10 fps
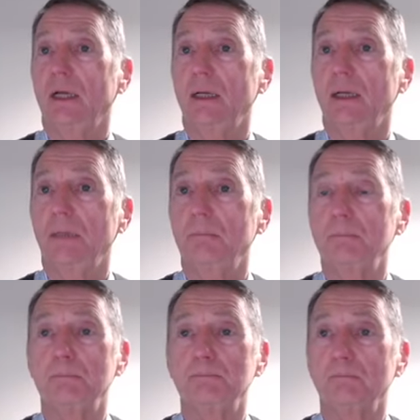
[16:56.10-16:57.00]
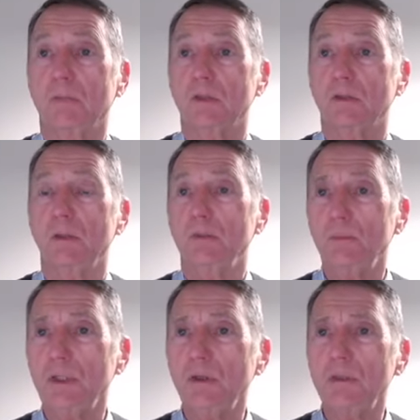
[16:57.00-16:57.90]
So
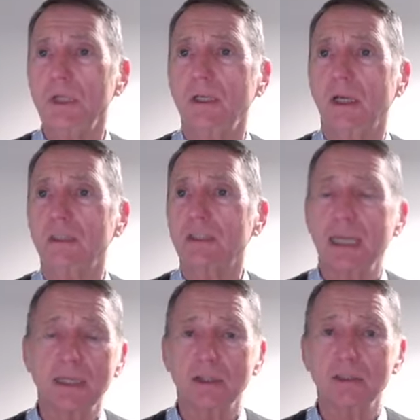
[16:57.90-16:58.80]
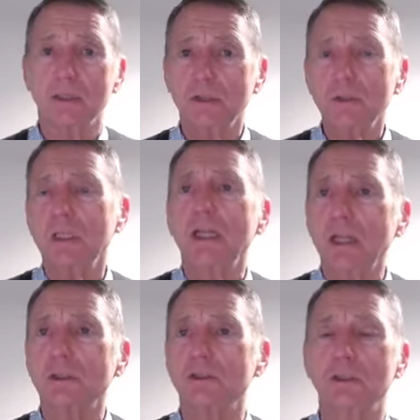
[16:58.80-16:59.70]
usually, and salads, usually
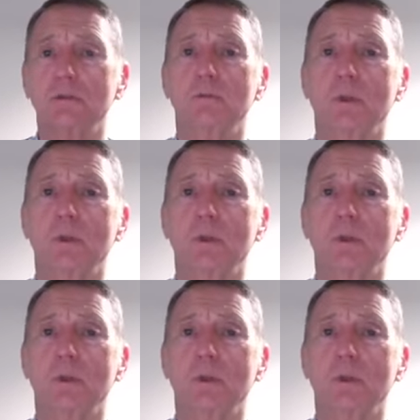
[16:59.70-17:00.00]
lunch